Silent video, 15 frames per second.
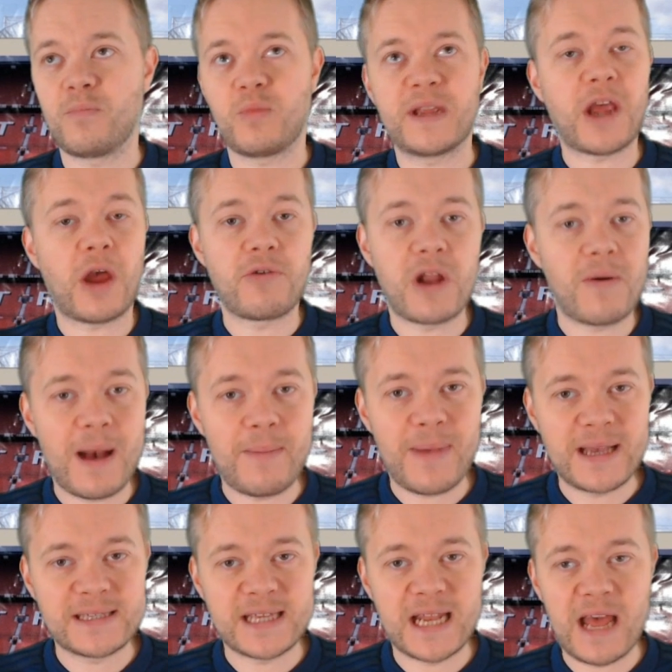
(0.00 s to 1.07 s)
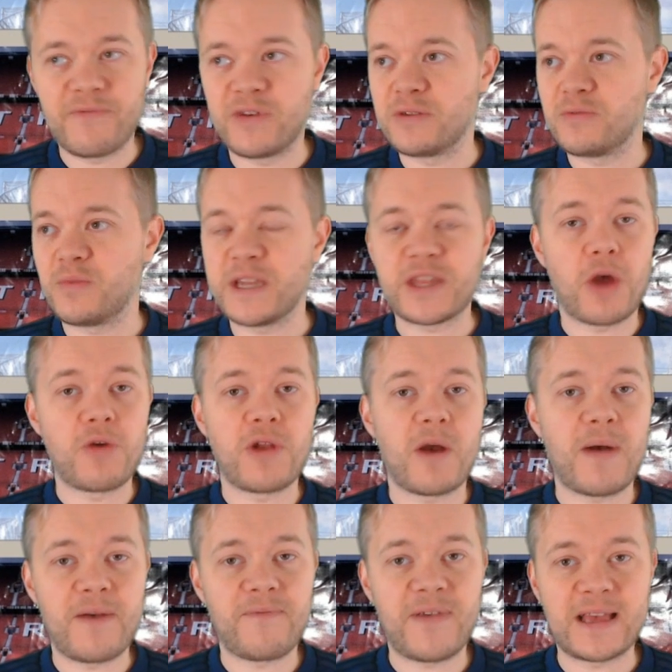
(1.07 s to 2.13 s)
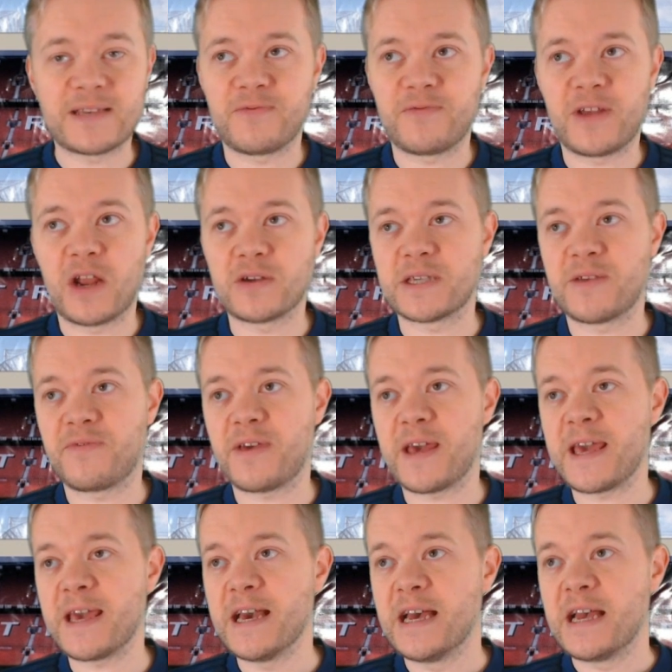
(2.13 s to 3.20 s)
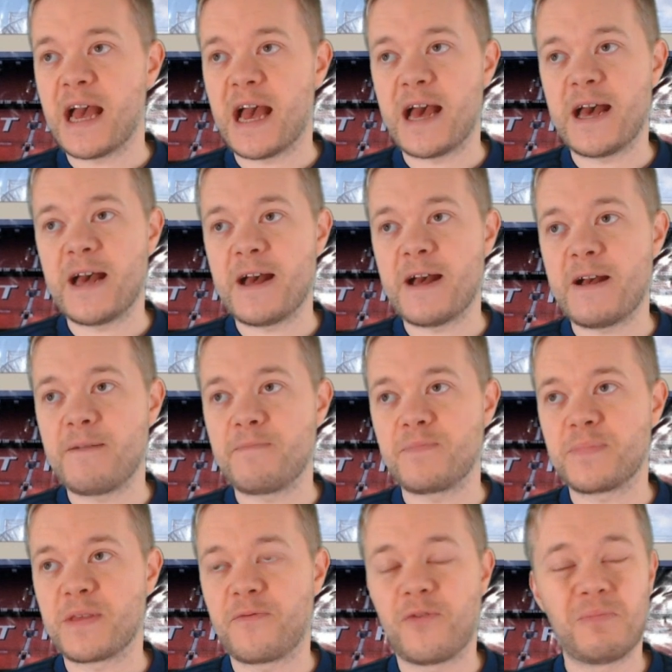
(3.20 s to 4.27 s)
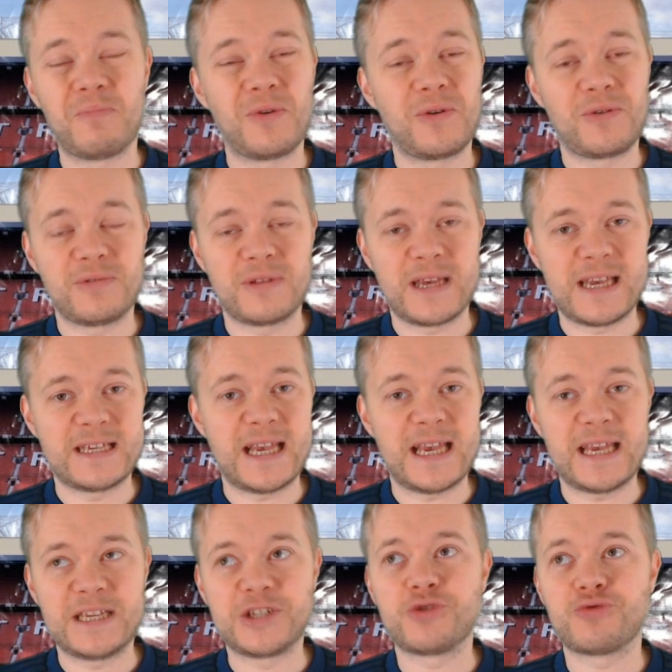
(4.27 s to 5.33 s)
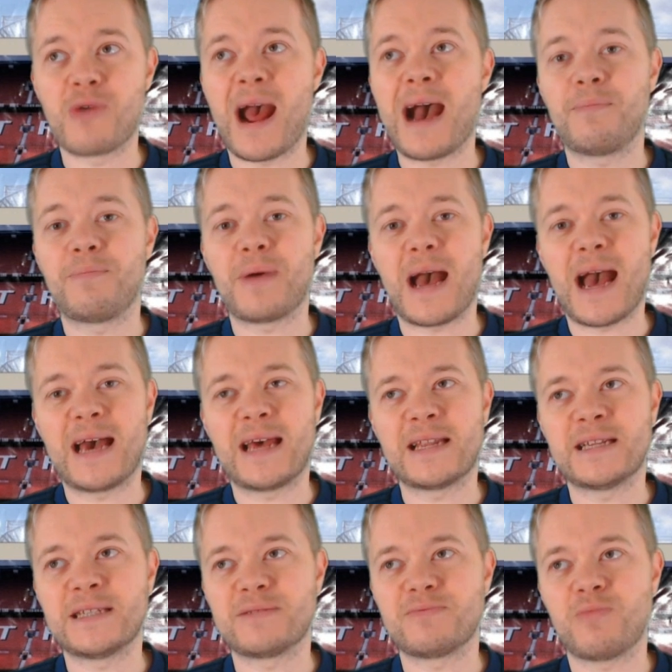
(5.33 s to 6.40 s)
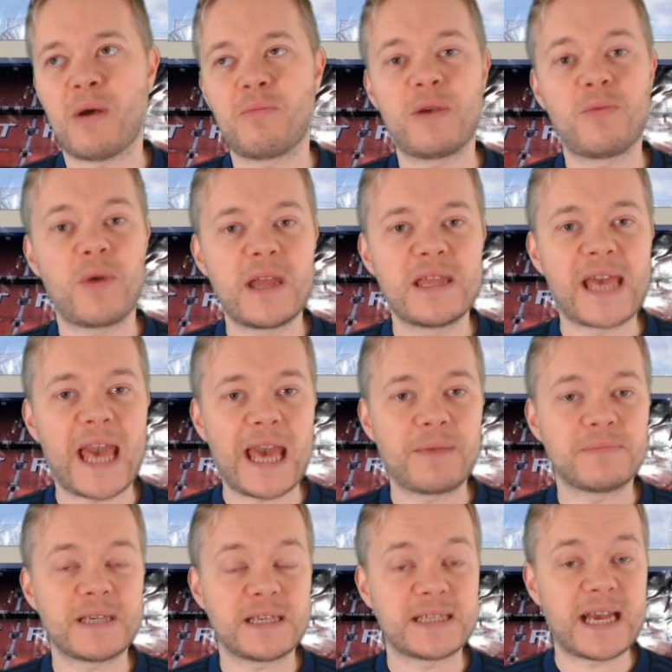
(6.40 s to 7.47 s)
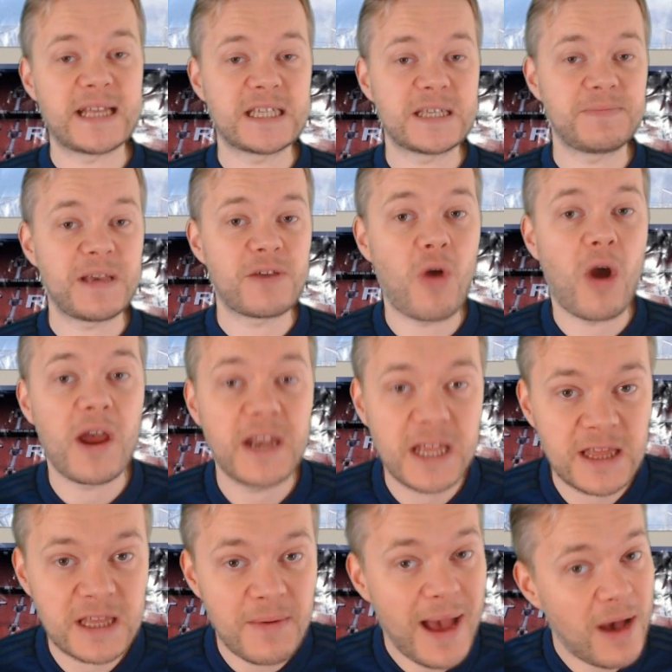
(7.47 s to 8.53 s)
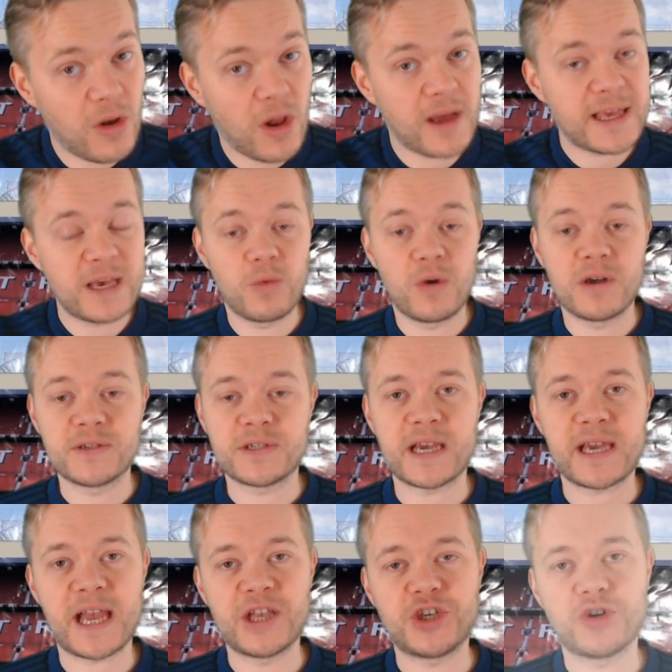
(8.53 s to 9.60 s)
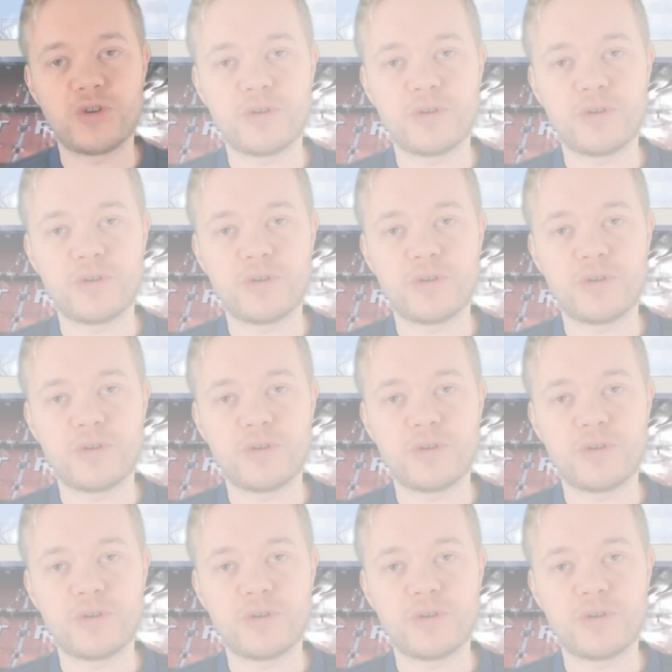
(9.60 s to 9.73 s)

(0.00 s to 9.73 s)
we don't know our best 11, we don't know our philosophy. The football is drab, and when we win games it tends to be grinding them out like it was against